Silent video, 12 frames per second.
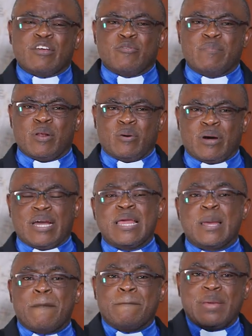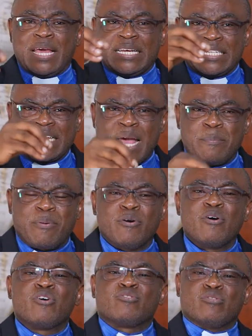you belong? Be a
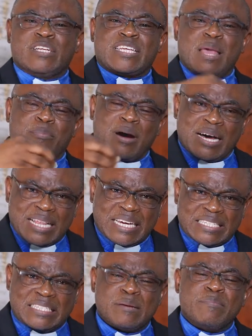disciple to disciple others.